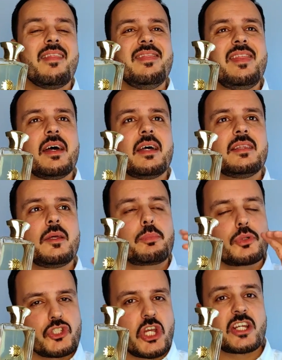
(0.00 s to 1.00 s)
The
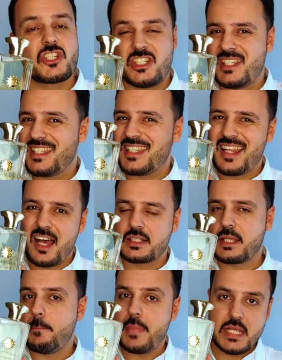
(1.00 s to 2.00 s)
projection is
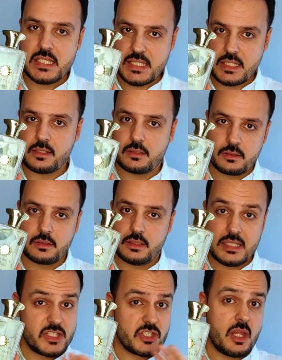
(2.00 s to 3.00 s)
not amazing.
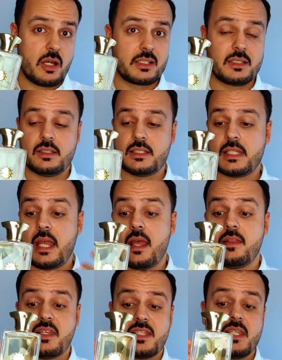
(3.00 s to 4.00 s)
It's not, at least,
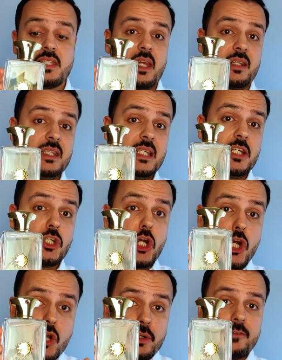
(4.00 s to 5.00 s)
and this is like the
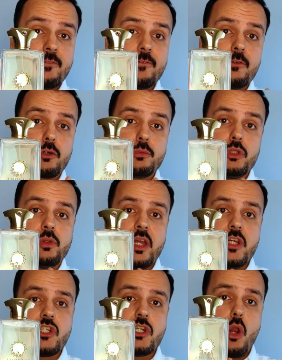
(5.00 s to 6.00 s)
current
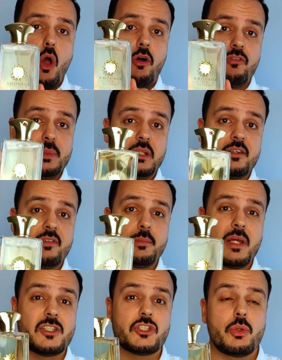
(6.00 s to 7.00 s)
formulation of Beloved
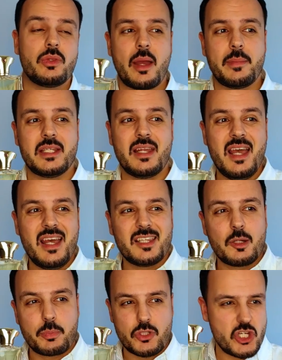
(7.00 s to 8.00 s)
Man. So, I mean,
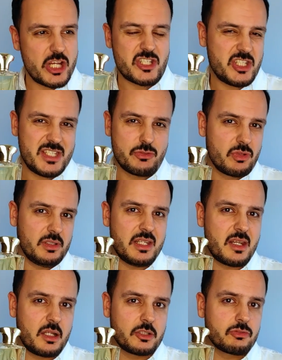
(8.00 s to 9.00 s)
the projection is really
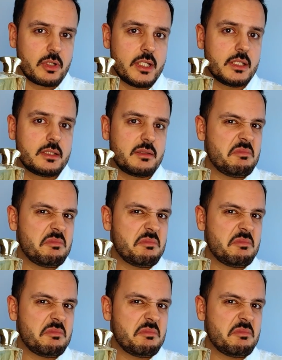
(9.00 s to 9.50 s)
not great.